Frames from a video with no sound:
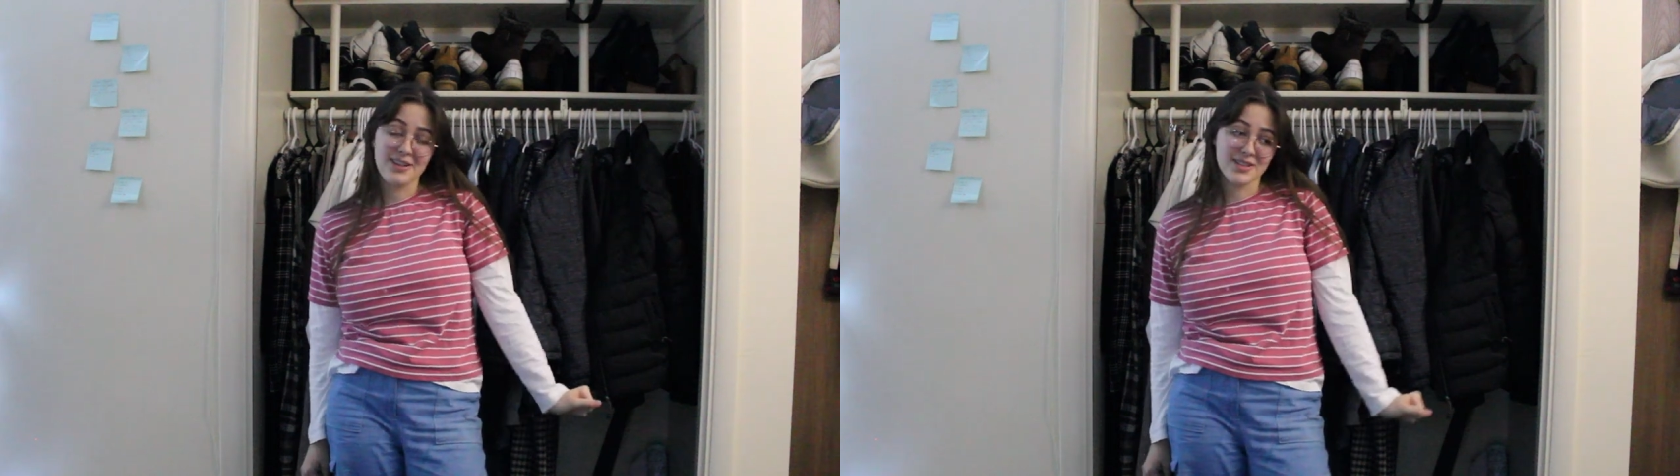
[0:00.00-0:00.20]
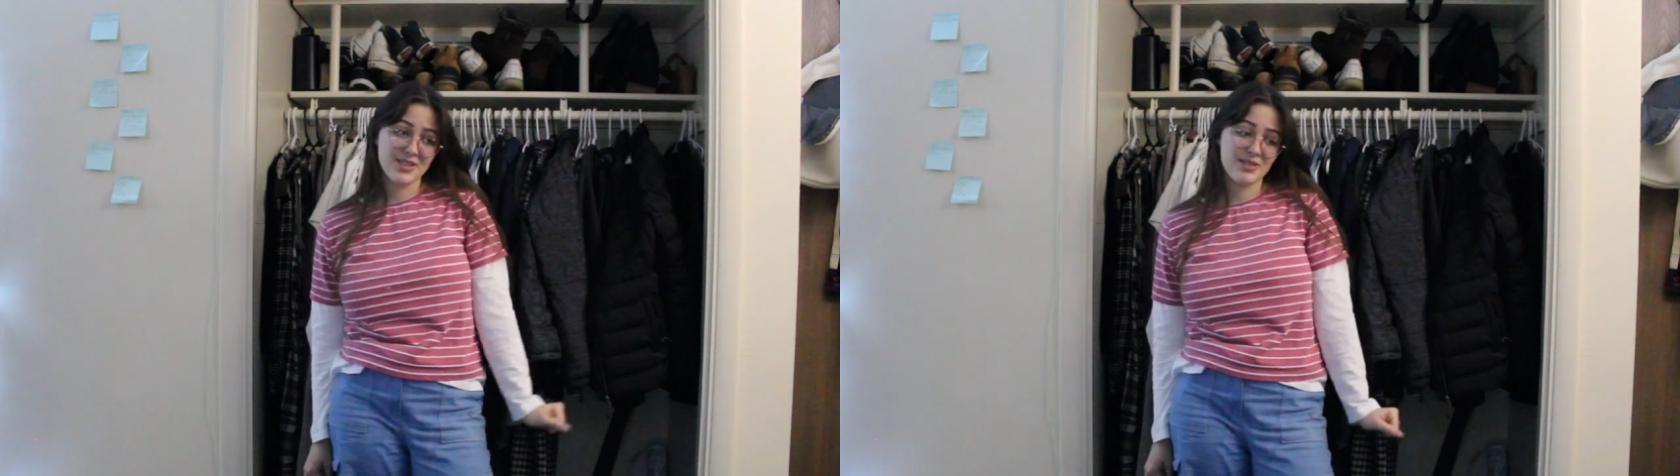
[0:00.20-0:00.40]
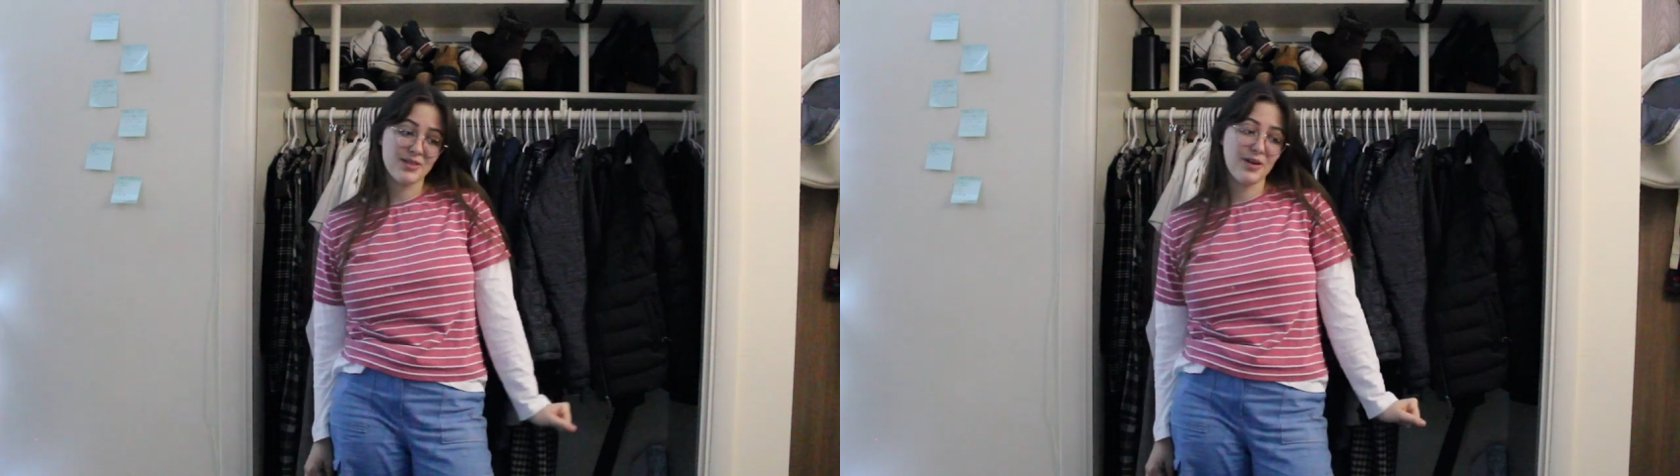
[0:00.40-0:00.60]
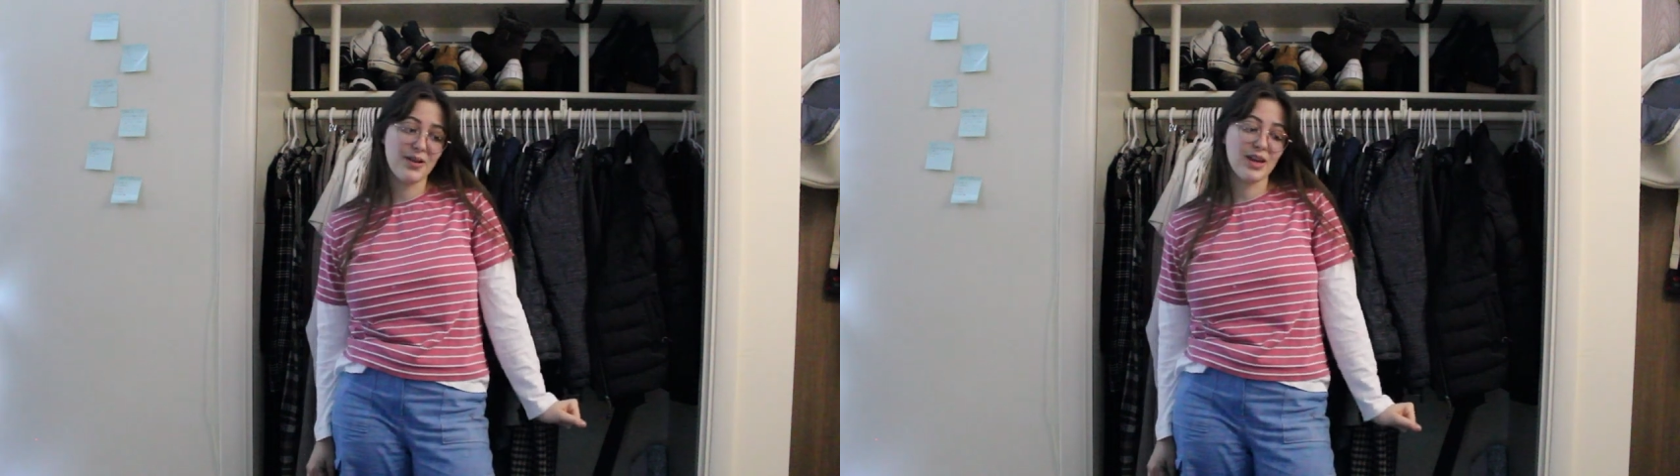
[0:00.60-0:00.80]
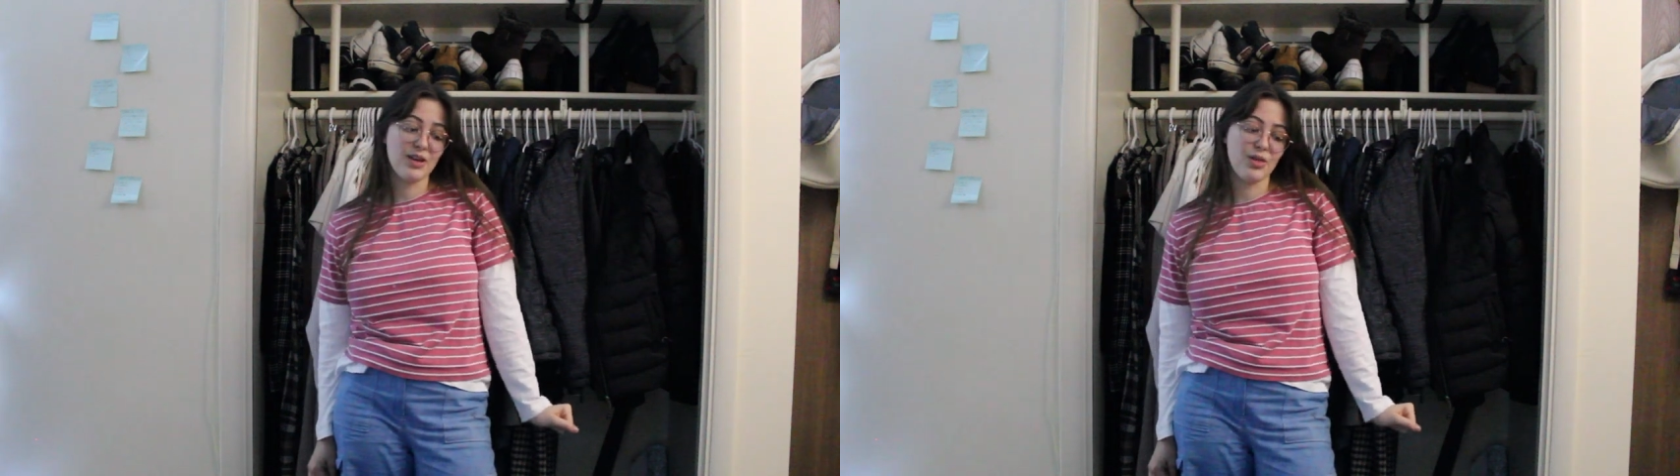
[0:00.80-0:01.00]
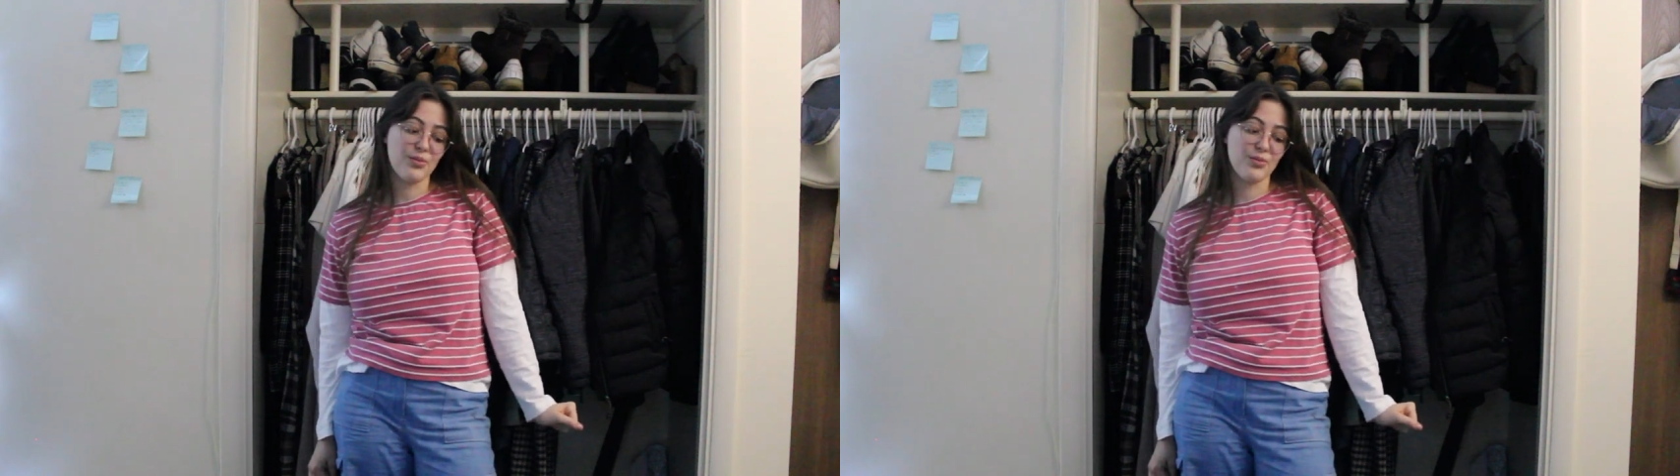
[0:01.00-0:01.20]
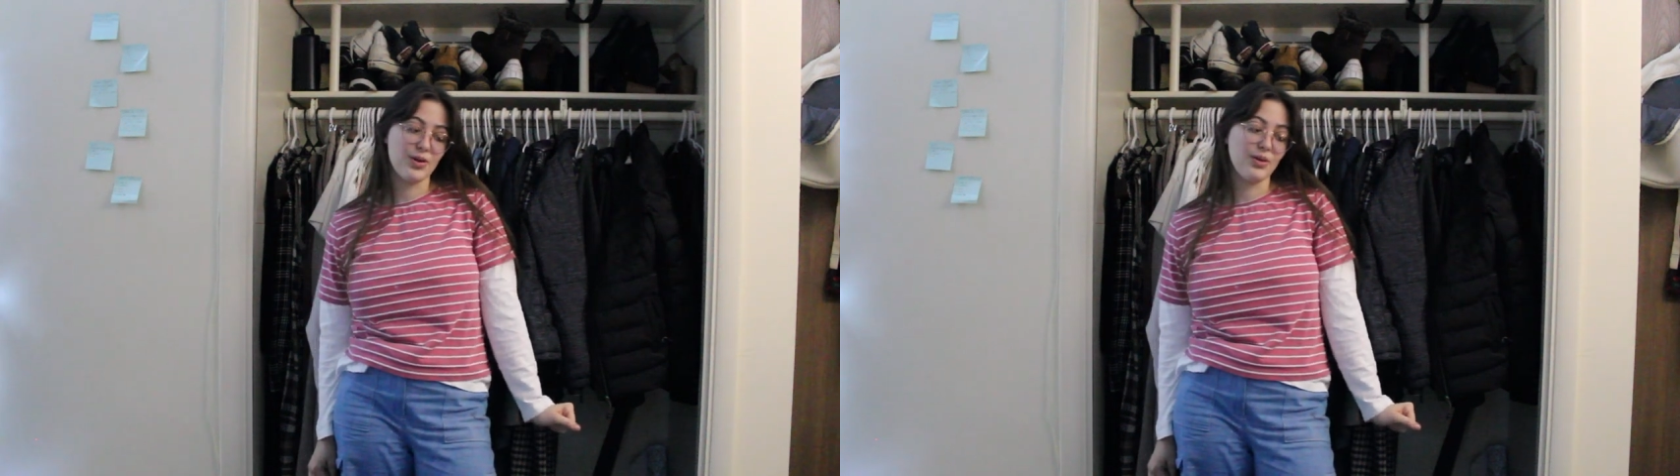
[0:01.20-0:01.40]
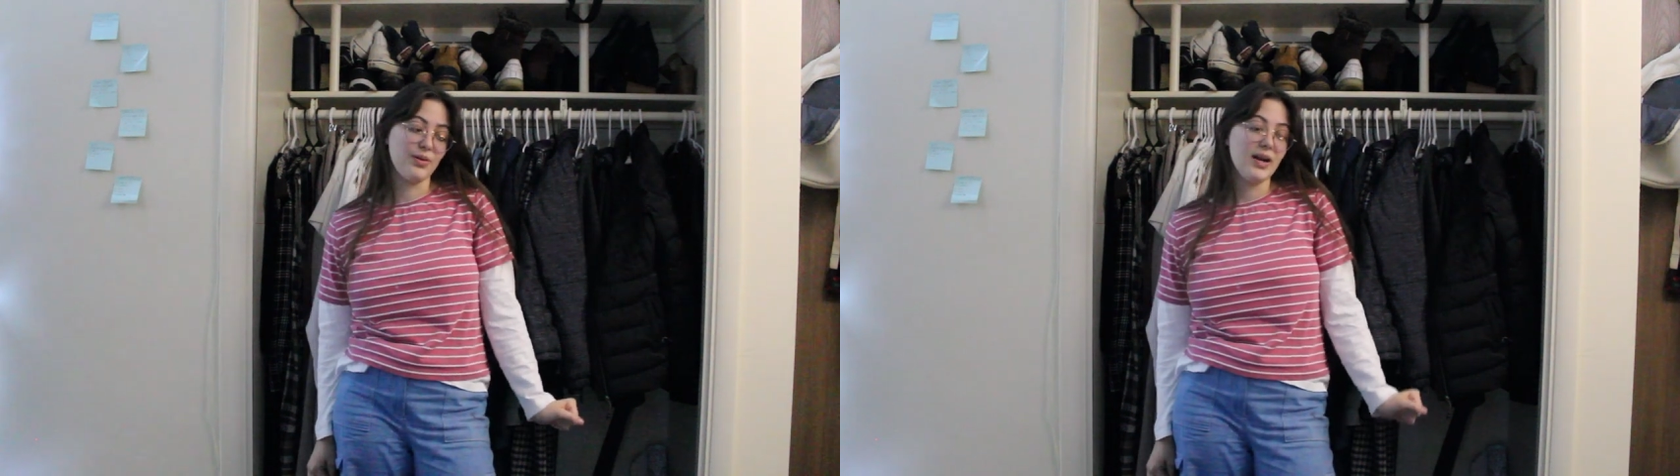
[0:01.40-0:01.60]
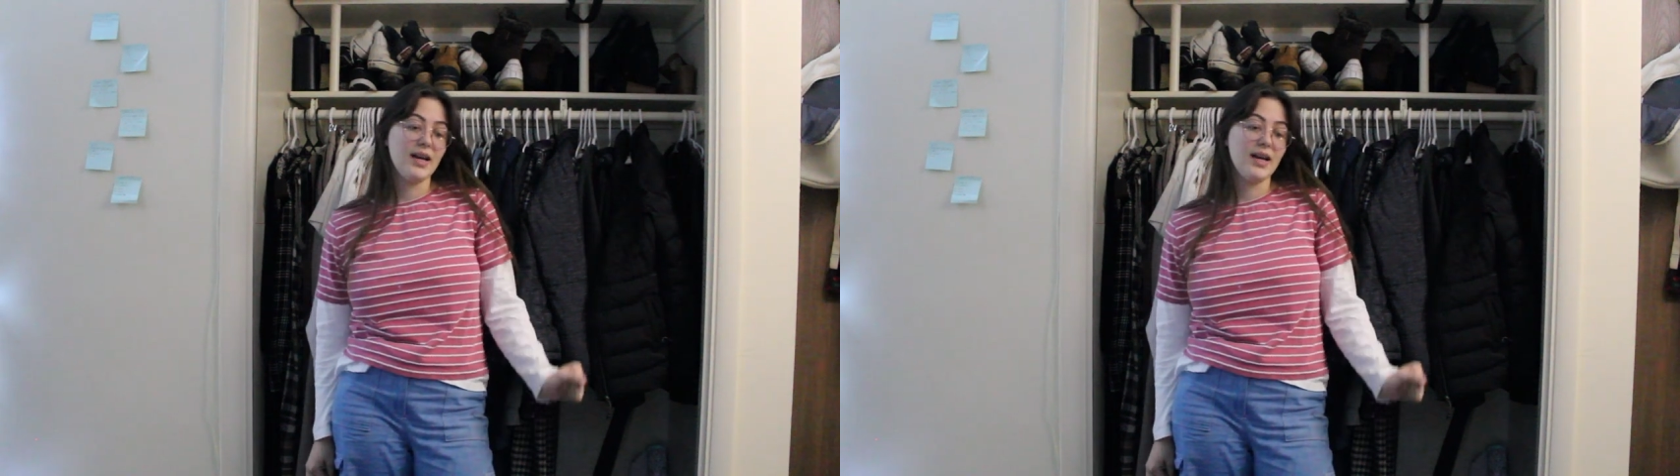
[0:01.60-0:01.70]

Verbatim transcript: also going through